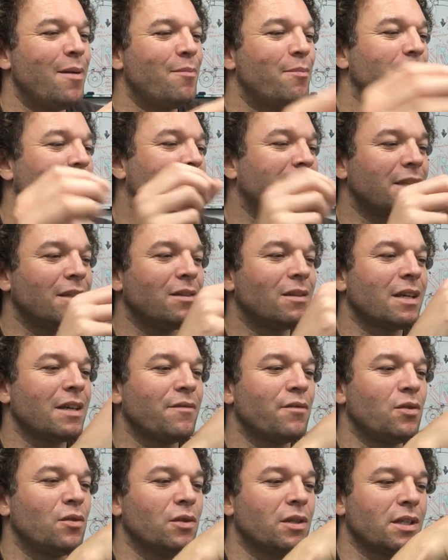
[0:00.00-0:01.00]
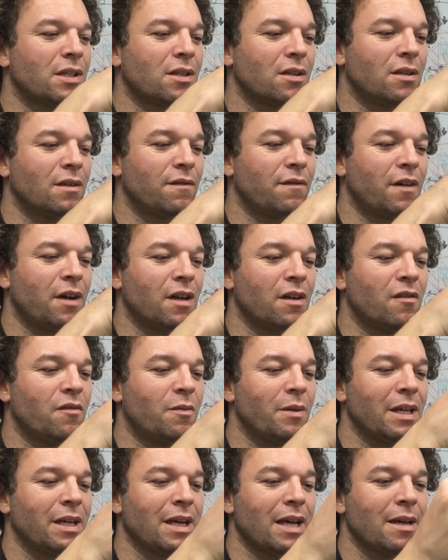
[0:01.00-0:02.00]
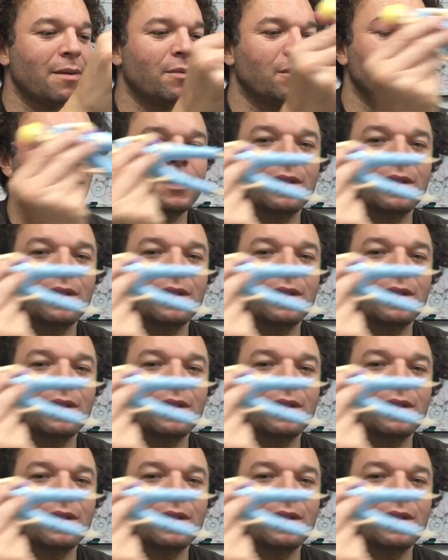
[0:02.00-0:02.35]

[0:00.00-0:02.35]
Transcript: But still give all the sort of fun of being able